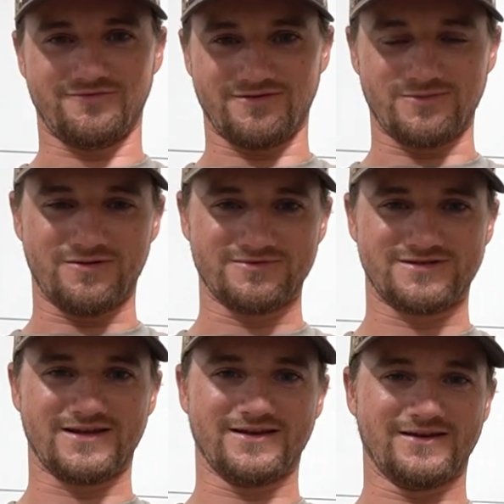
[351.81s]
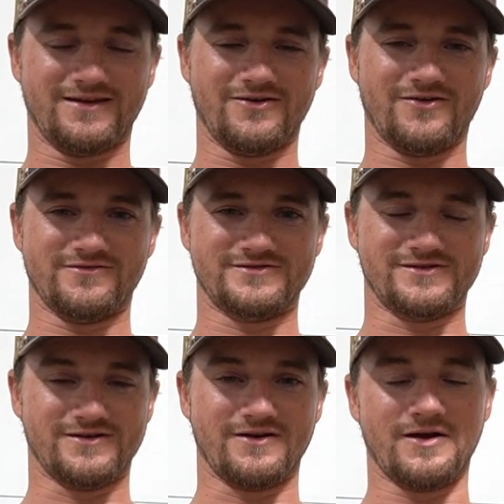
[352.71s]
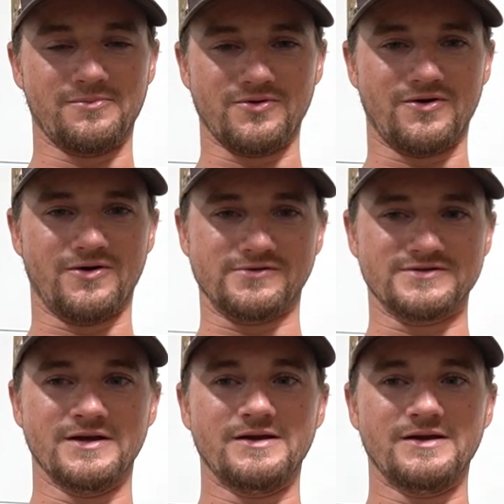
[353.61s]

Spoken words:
if I'm not mistaken, he harvested a couple of hogs.